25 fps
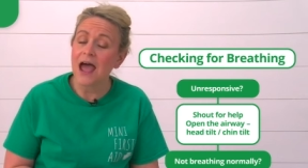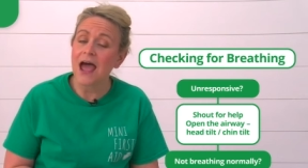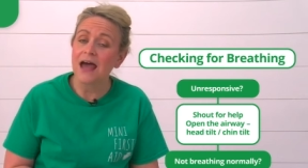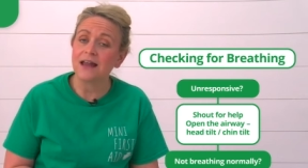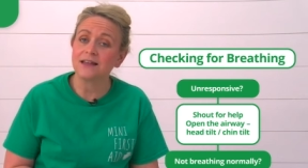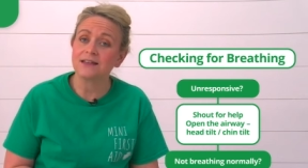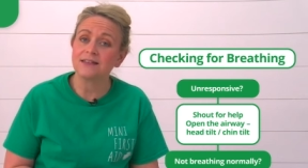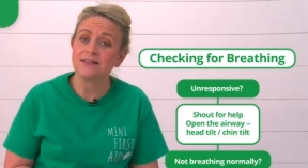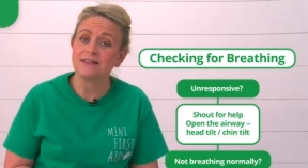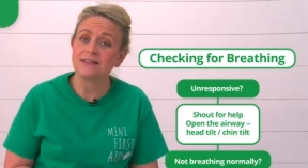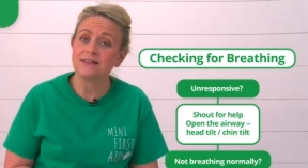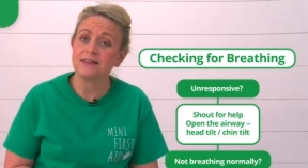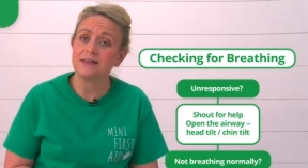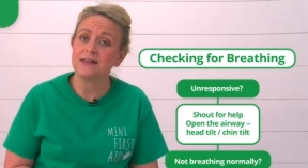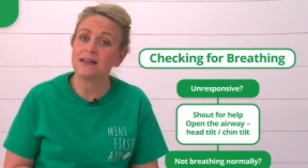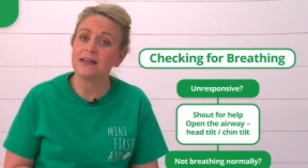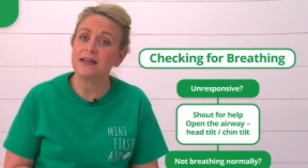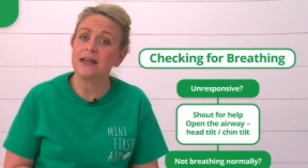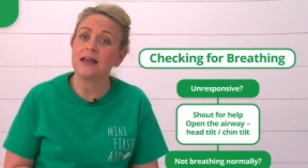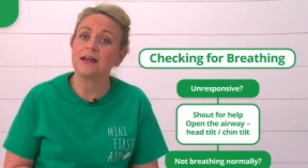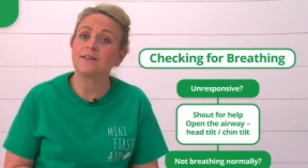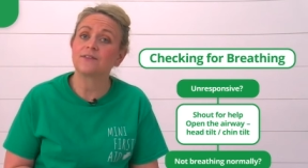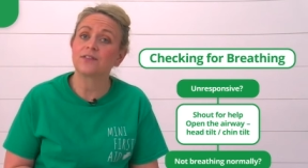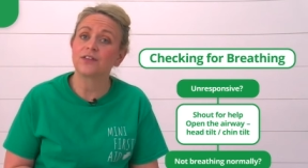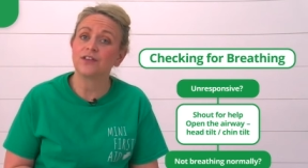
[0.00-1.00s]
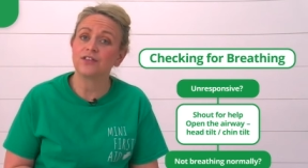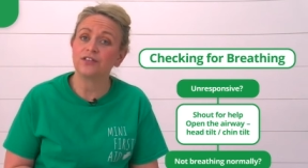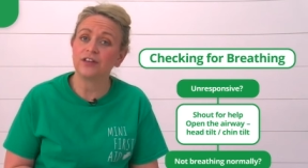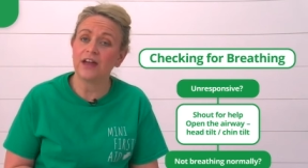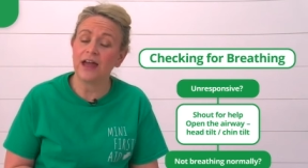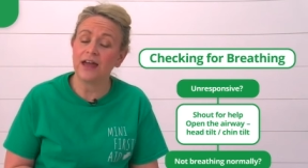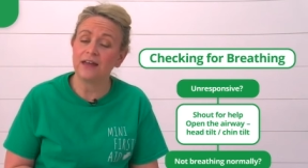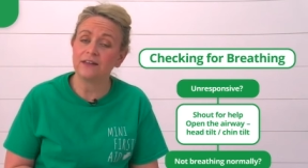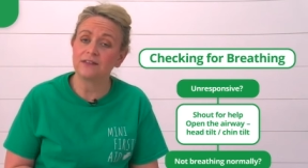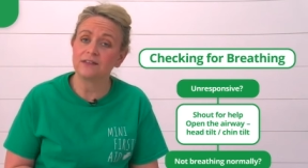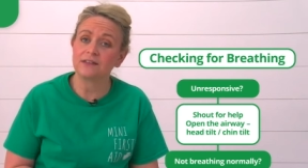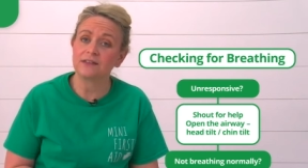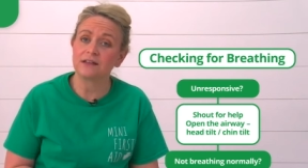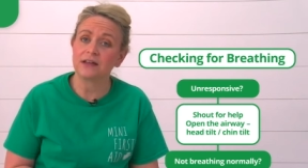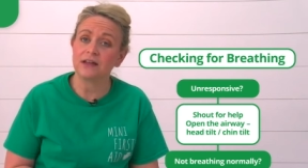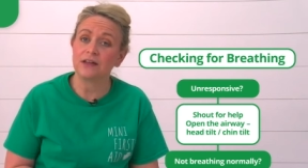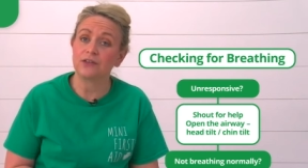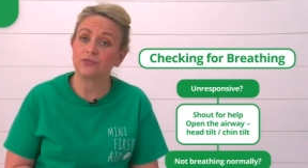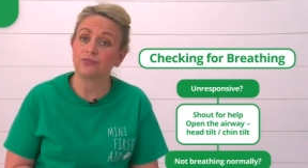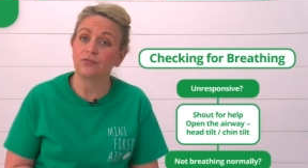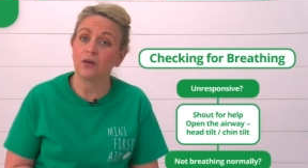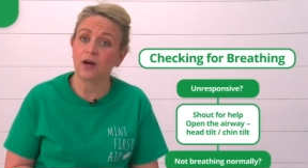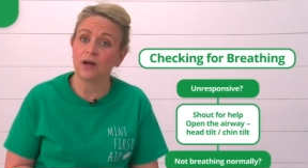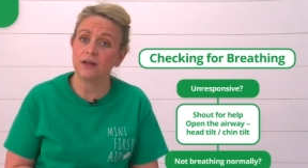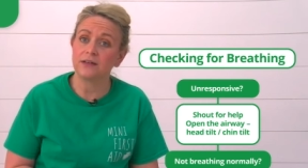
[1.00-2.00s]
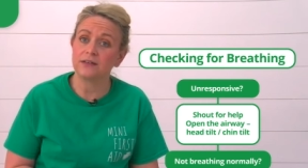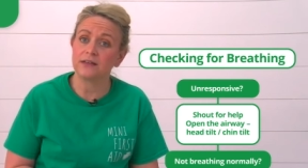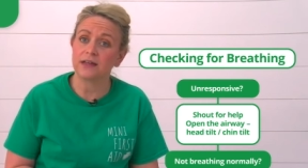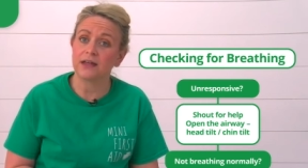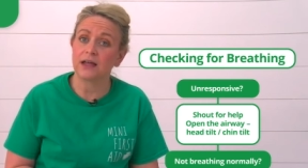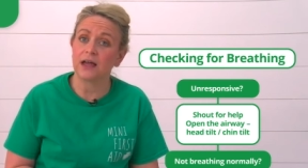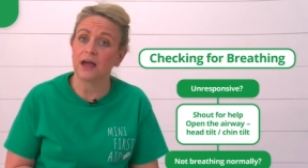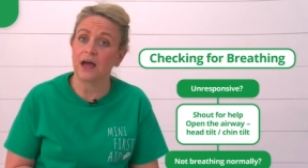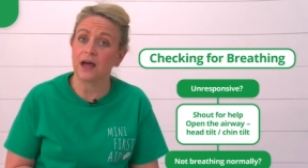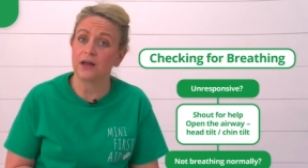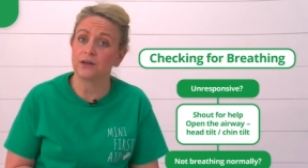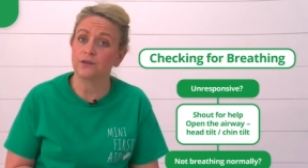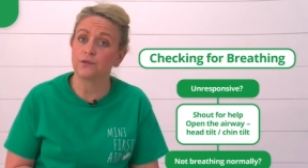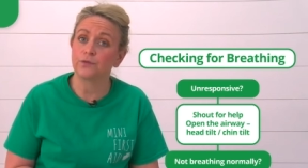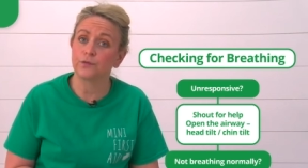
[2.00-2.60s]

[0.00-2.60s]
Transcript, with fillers: and see if the chest is rising and